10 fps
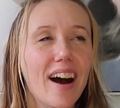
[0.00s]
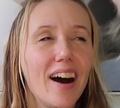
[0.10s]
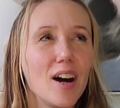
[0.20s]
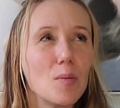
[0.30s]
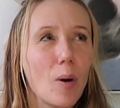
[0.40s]

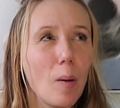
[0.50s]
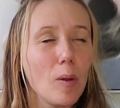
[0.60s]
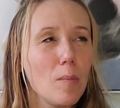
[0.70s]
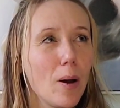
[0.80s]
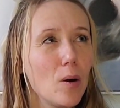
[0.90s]

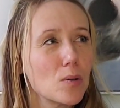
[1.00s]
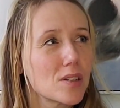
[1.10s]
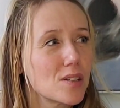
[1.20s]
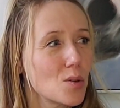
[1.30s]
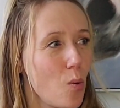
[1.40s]
probably
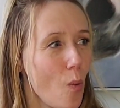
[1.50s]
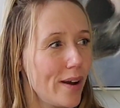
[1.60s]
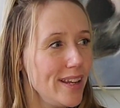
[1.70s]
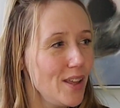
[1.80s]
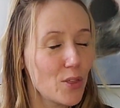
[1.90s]
about
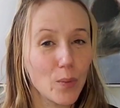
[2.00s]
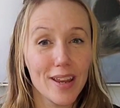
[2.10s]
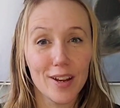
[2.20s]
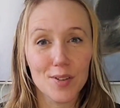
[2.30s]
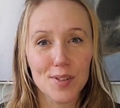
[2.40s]
23
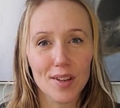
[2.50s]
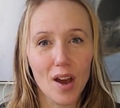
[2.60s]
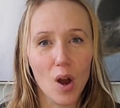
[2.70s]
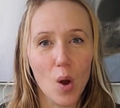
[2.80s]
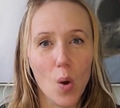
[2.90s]
years
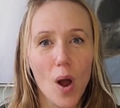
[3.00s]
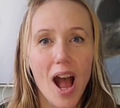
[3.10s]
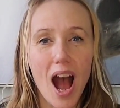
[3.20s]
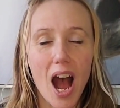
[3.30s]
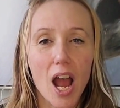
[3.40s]
ago,
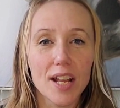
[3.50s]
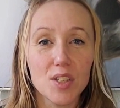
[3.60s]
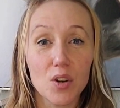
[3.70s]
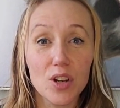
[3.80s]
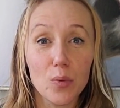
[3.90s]
I
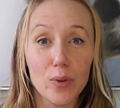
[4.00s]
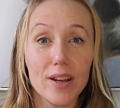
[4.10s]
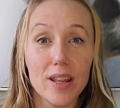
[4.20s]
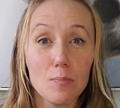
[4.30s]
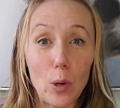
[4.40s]
started
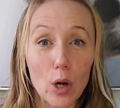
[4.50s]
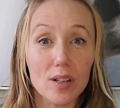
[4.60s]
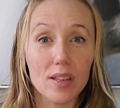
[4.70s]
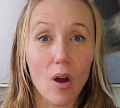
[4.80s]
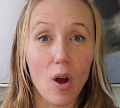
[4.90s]
reading
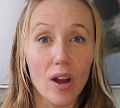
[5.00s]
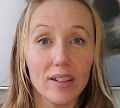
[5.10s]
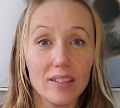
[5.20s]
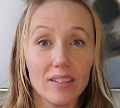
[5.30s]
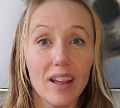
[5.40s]
books
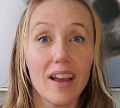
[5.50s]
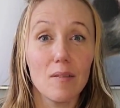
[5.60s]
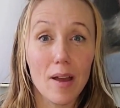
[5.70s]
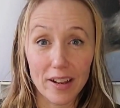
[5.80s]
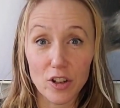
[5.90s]
on
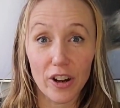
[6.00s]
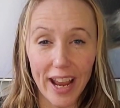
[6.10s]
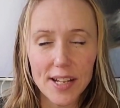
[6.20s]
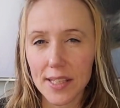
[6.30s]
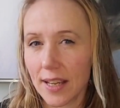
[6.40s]
Edgar
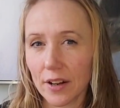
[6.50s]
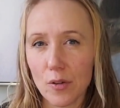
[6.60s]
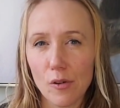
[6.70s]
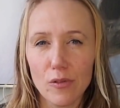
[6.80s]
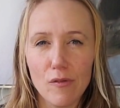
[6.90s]
Cayce. And I don't
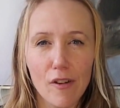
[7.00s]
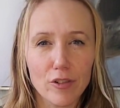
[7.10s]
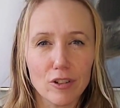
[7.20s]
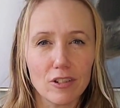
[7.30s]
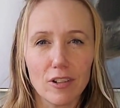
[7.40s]
know if you've
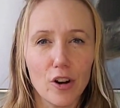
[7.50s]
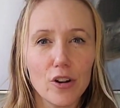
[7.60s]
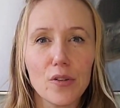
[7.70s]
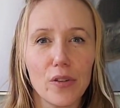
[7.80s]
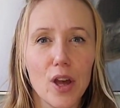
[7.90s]
ever
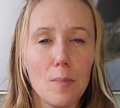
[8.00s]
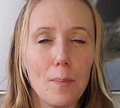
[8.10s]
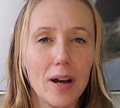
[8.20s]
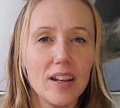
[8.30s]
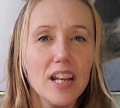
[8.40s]
heard of him,
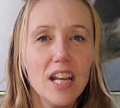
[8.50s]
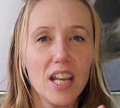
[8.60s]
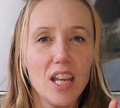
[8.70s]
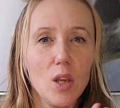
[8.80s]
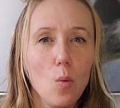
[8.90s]
but
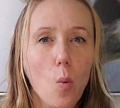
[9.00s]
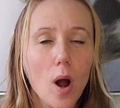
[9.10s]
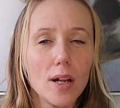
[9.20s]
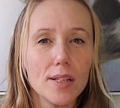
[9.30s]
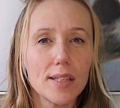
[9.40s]
he
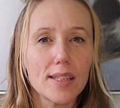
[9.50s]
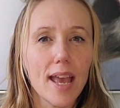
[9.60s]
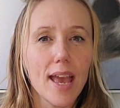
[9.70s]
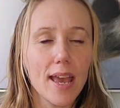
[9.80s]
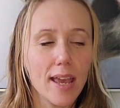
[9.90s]
was
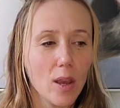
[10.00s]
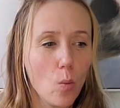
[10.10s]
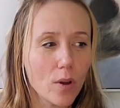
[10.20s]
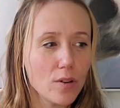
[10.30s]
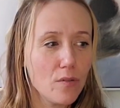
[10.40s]

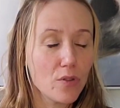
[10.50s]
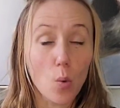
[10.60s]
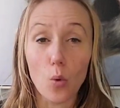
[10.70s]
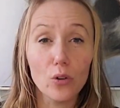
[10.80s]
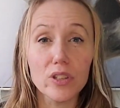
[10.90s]
one of the
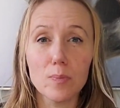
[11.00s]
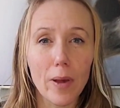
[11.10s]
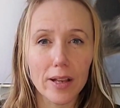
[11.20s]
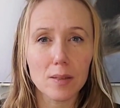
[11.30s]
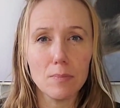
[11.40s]
world's
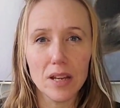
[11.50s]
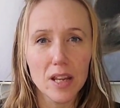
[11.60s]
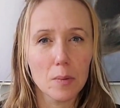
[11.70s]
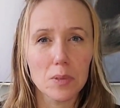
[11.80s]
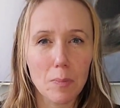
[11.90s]
best
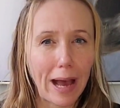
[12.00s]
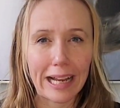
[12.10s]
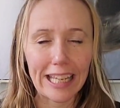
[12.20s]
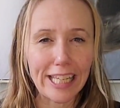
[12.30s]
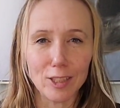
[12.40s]
mediums
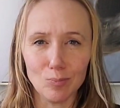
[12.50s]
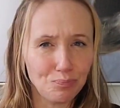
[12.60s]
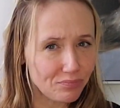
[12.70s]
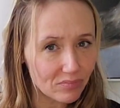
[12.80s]
back in